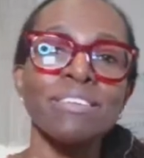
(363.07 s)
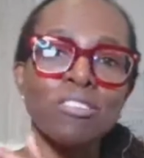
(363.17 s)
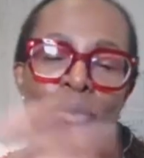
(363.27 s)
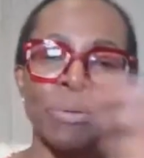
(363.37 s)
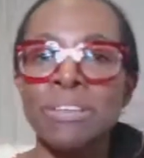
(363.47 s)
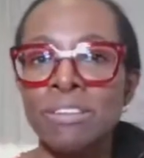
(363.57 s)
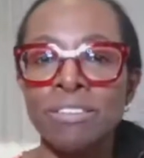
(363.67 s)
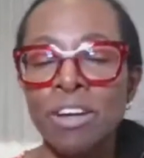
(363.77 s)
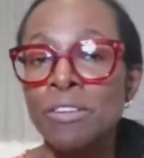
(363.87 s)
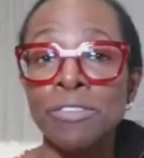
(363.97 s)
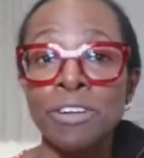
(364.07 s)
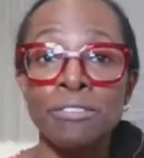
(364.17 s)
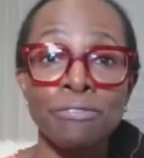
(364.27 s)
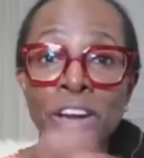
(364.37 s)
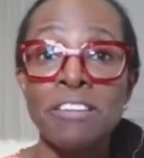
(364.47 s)
distributed
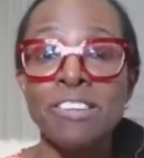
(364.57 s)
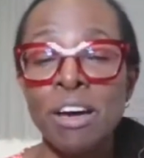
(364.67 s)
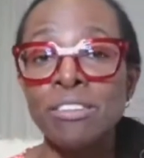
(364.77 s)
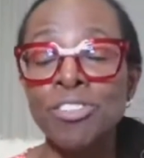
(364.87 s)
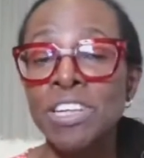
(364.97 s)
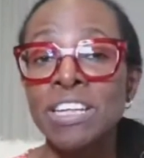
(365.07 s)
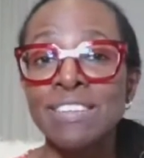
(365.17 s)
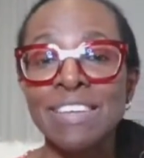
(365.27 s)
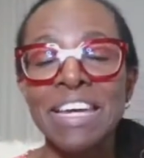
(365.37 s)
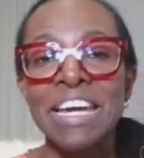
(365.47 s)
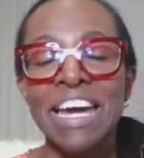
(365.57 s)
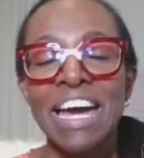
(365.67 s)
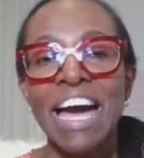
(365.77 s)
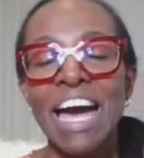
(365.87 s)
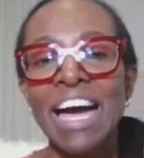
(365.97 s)
over various countries.
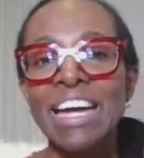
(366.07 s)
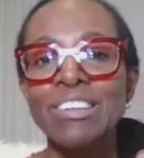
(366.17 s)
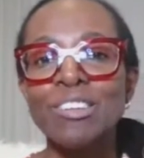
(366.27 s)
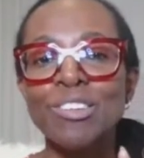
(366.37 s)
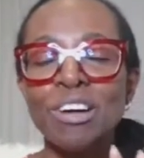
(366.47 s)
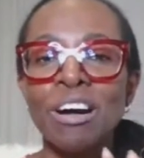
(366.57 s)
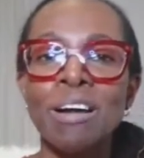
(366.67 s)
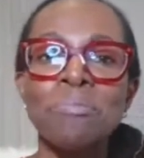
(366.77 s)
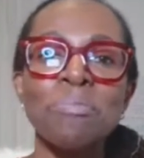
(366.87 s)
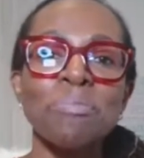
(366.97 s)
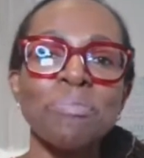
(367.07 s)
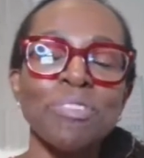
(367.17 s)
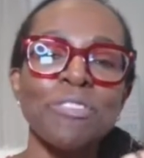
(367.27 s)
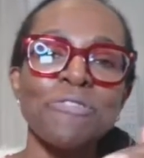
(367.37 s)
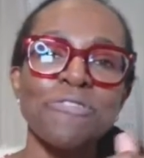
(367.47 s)
And
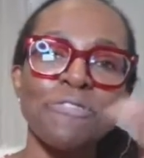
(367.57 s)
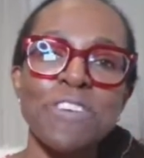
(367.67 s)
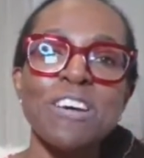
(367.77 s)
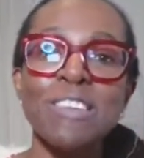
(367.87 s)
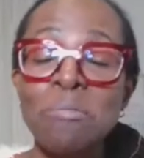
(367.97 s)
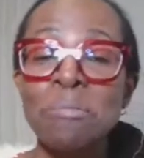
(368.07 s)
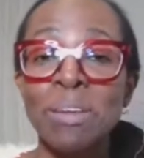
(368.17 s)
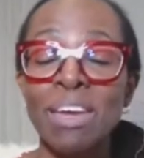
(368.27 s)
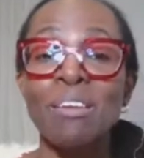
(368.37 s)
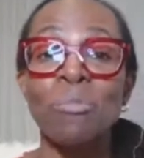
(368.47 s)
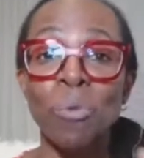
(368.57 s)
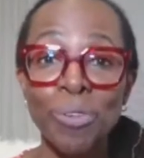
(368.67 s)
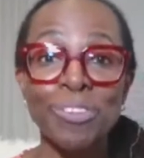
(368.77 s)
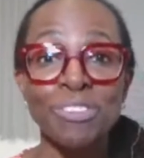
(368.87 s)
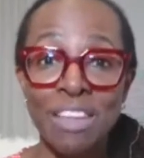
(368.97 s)
the first company
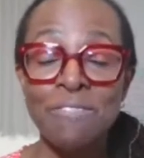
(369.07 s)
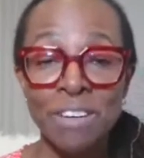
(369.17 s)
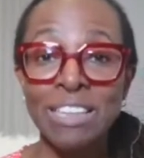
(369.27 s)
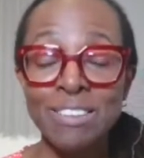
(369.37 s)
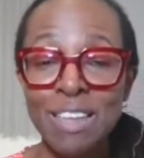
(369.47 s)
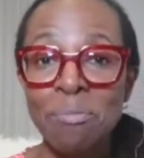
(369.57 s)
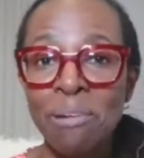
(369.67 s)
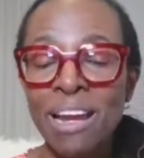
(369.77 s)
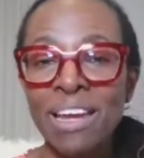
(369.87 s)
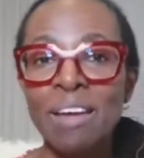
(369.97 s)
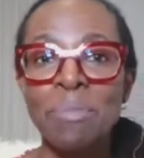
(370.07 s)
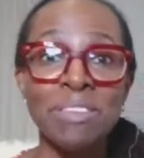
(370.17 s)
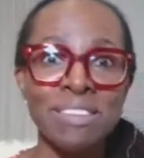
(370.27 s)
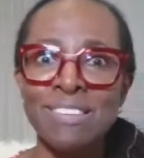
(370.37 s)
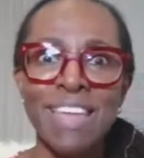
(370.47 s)
they fell into that bracket,
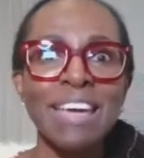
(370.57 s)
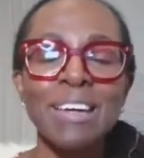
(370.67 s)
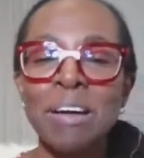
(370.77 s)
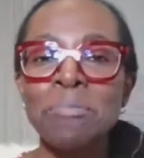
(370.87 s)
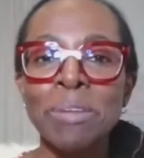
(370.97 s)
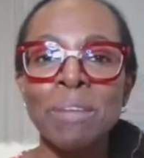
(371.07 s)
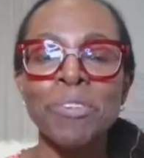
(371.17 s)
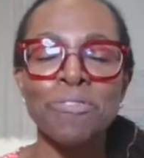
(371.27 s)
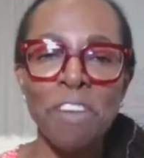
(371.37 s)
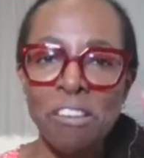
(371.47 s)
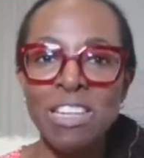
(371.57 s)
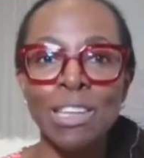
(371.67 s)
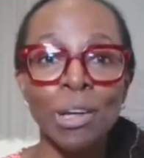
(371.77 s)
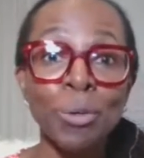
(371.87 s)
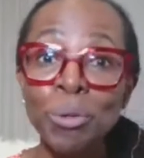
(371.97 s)
but then the second company was
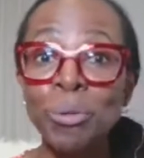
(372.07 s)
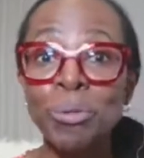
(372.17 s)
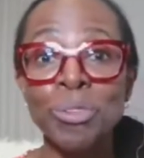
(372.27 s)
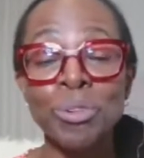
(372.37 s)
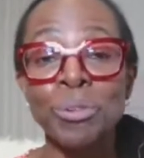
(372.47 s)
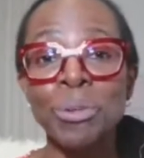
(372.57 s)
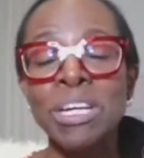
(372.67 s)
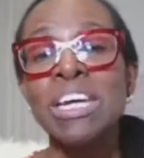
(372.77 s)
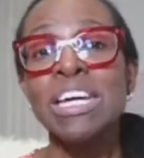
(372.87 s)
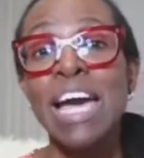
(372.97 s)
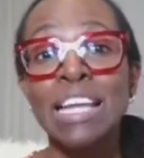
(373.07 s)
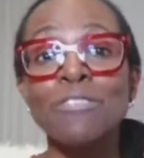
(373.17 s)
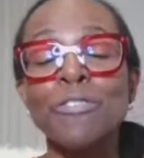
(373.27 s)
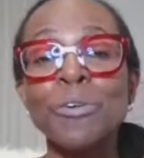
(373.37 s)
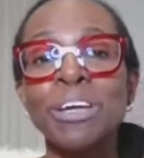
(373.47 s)
very local to
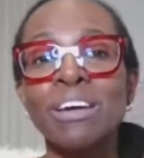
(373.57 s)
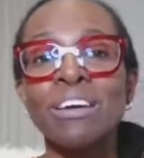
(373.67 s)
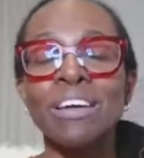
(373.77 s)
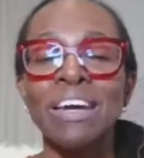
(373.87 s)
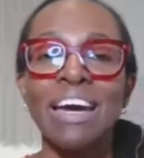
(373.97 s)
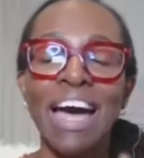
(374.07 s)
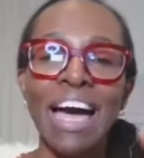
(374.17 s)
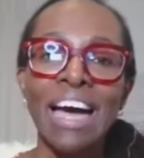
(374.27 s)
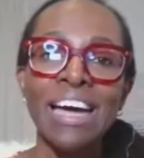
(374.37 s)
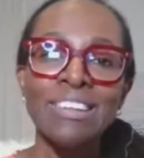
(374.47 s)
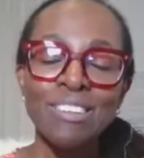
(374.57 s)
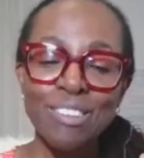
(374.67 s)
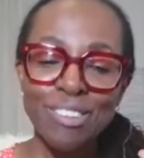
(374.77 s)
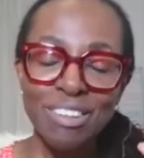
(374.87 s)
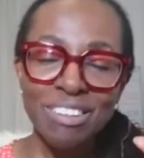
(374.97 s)
California, and